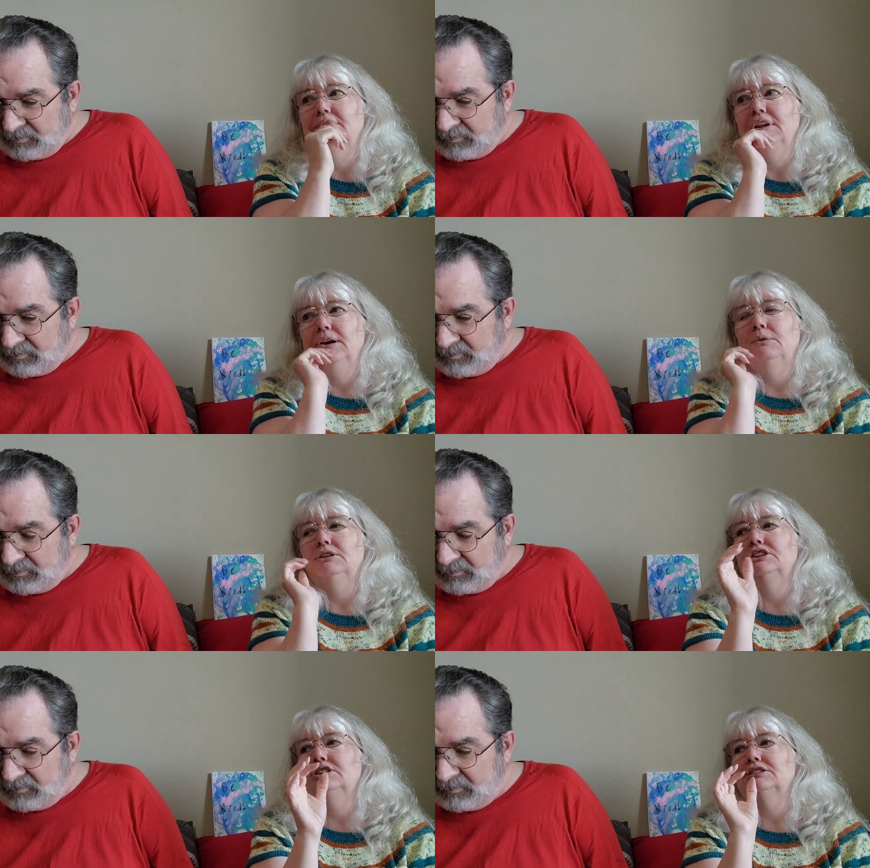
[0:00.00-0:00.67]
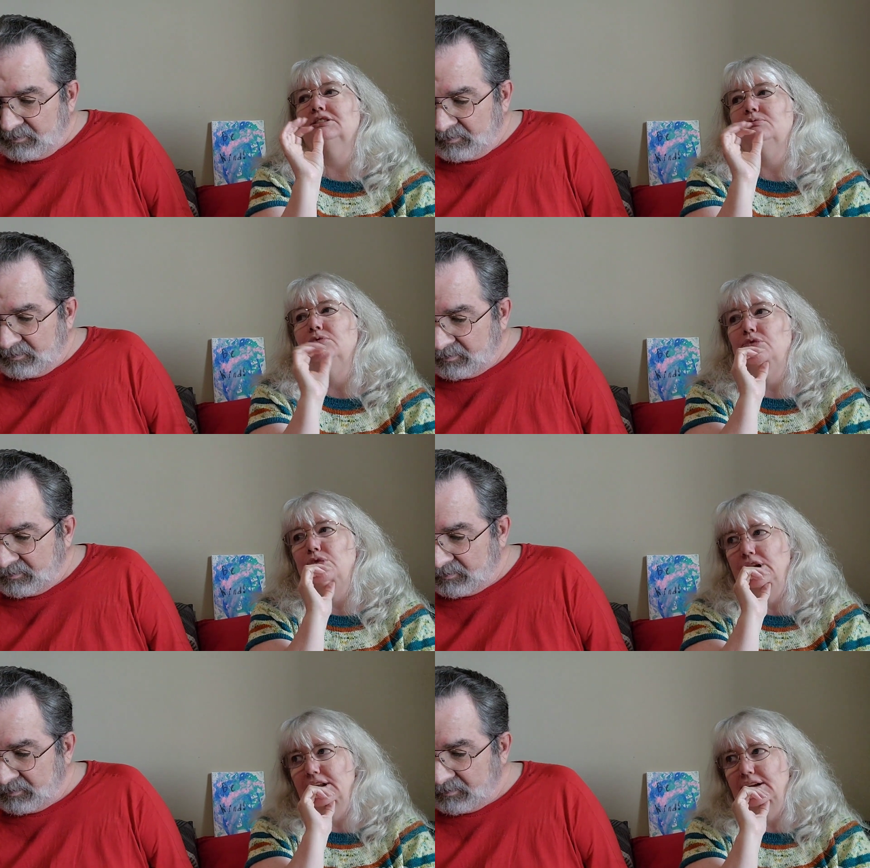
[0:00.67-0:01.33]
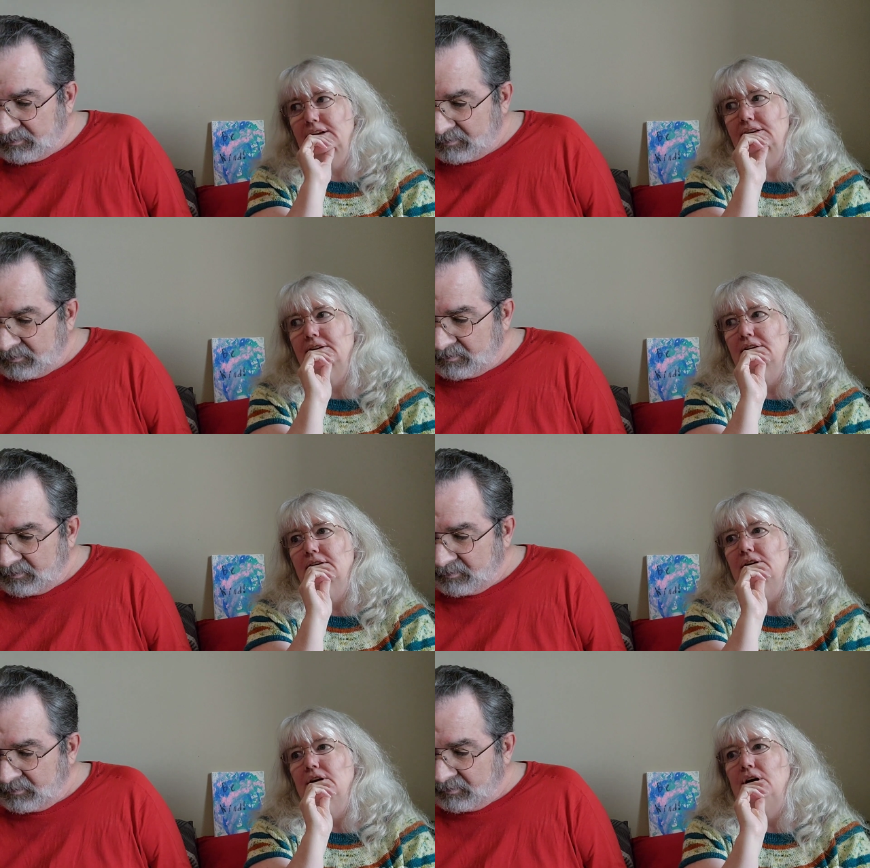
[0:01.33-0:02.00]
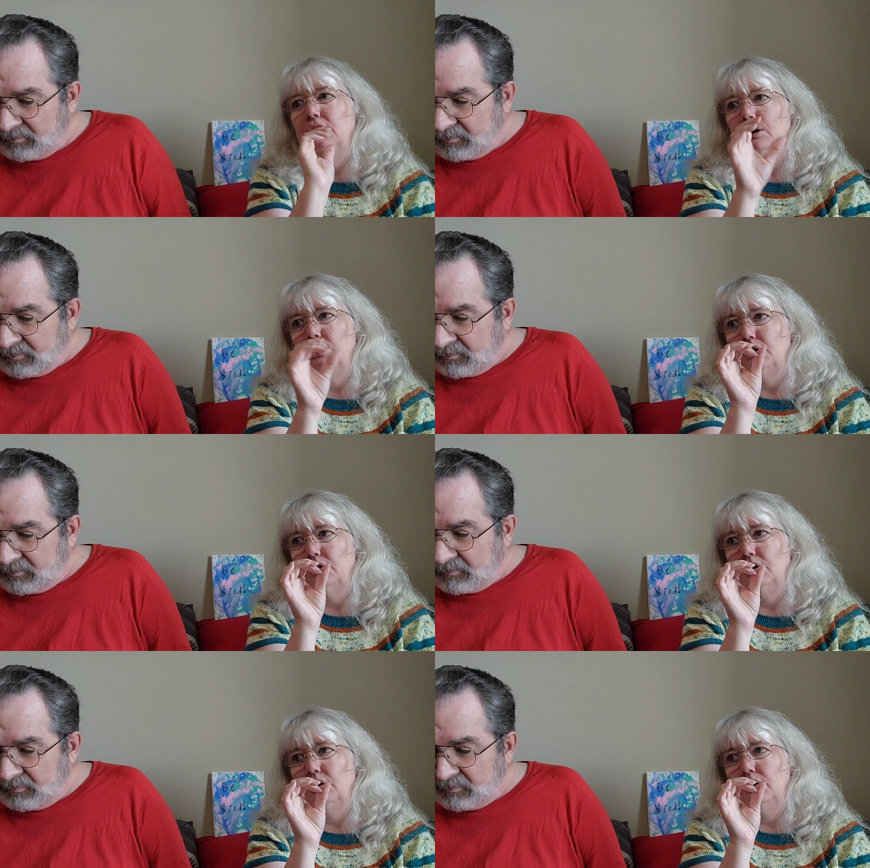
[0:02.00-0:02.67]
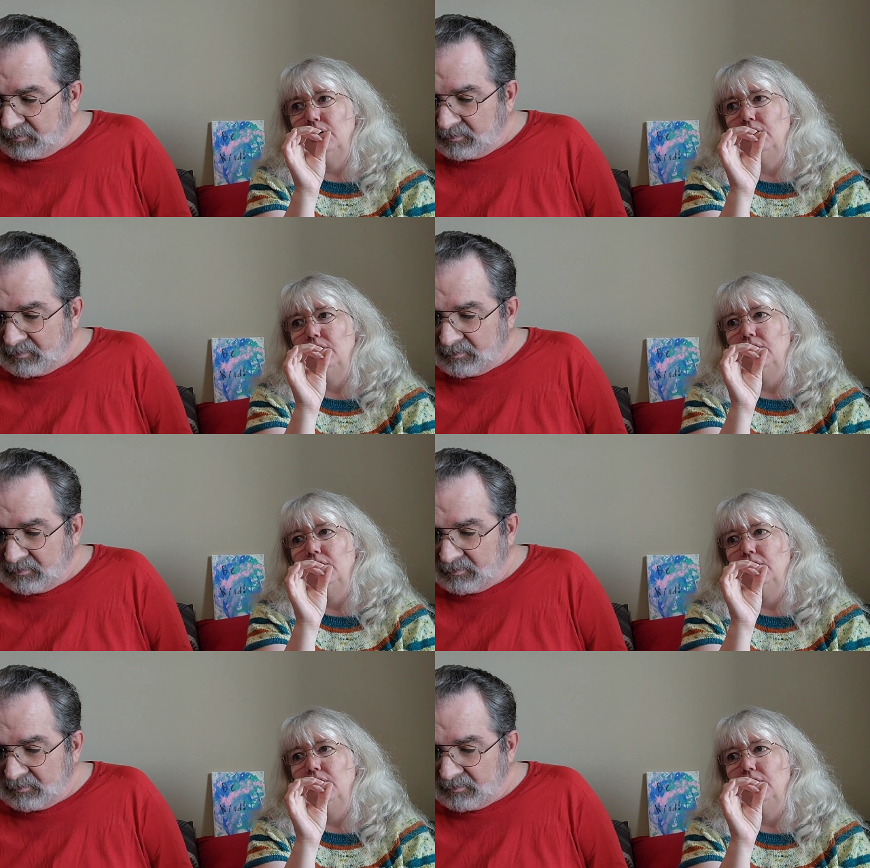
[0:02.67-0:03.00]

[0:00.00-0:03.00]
Speaker 1: it was just really hard